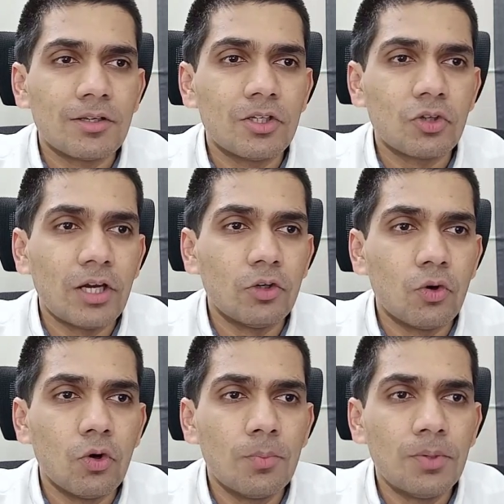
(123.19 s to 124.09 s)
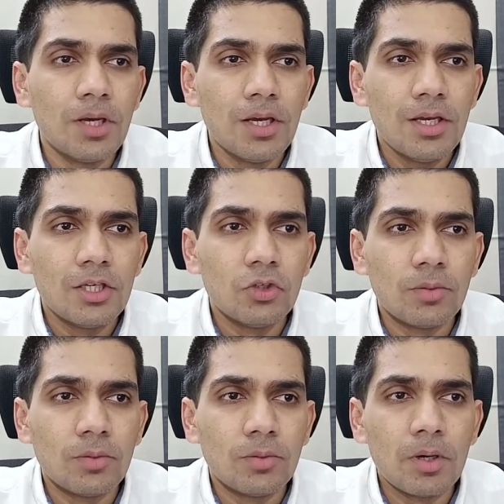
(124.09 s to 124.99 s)
So I hope you
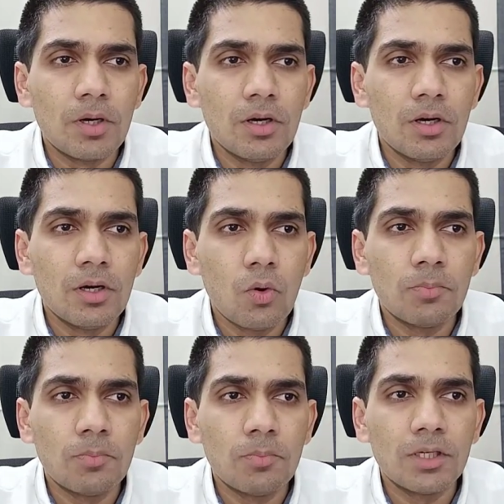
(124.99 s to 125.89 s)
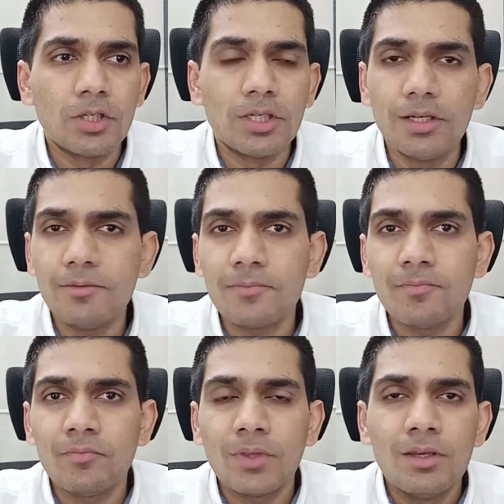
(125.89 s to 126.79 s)
remember holding period return.
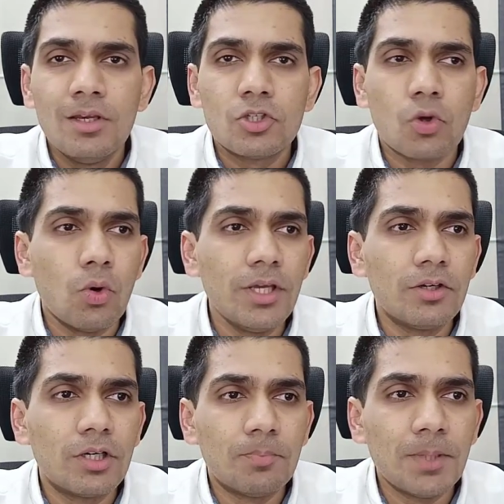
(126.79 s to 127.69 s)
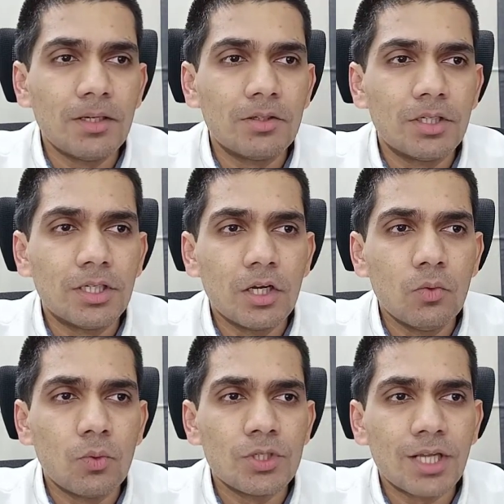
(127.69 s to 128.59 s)
So holding re period return
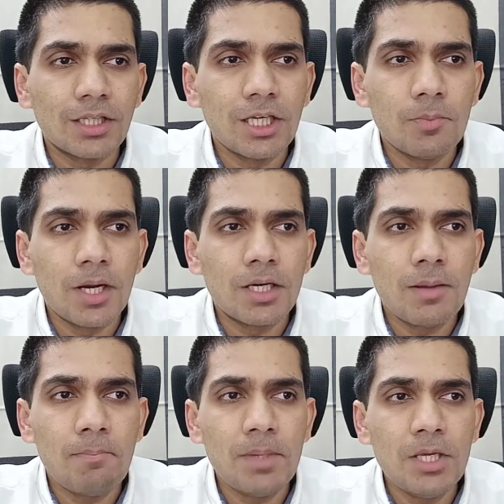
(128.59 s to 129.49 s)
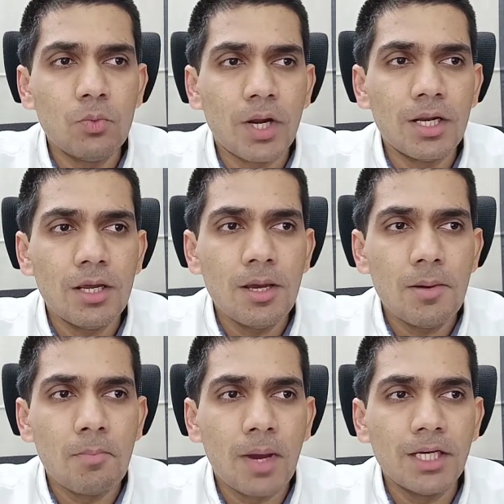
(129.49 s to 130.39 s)
was nothing but P1
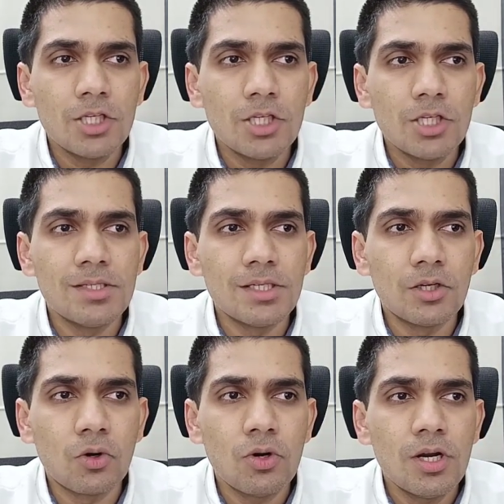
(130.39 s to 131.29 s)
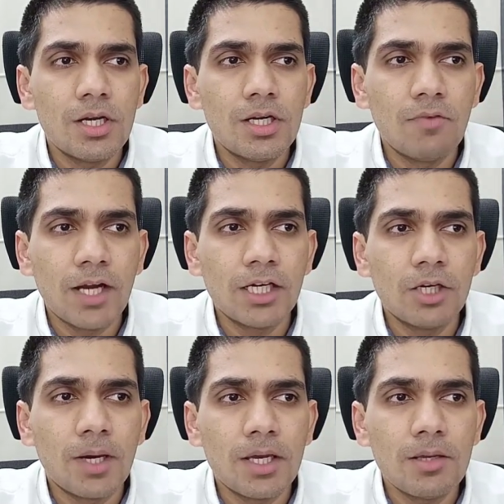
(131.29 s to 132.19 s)
minus P0 divided
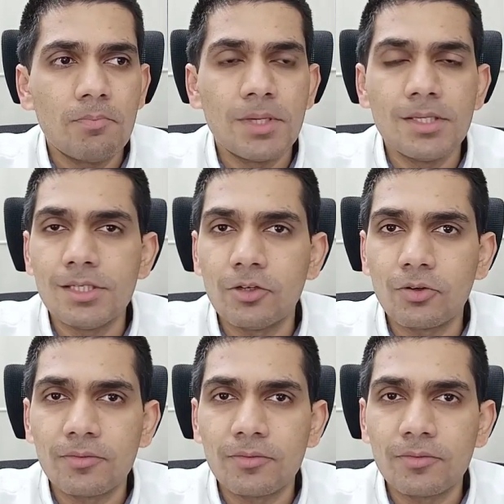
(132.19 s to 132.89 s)
by P0.